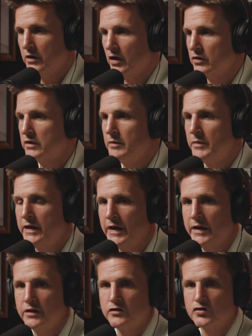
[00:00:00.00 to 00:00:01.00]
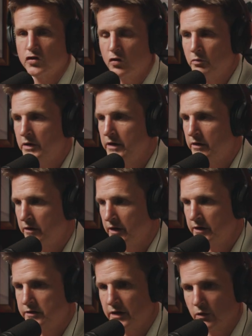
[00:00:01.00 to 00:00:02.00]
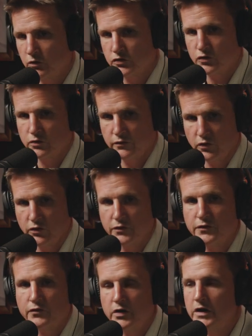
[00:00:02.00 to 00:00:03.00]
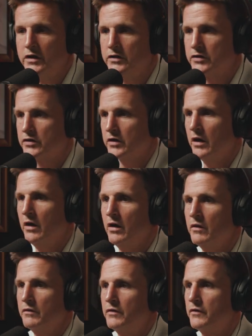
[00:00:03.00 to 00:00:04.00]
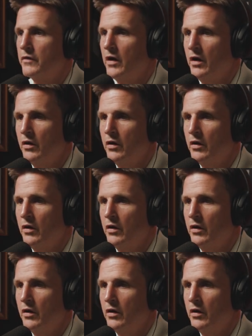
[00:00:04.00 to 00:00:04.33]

Eliminate so many things that were sort of on the fringe of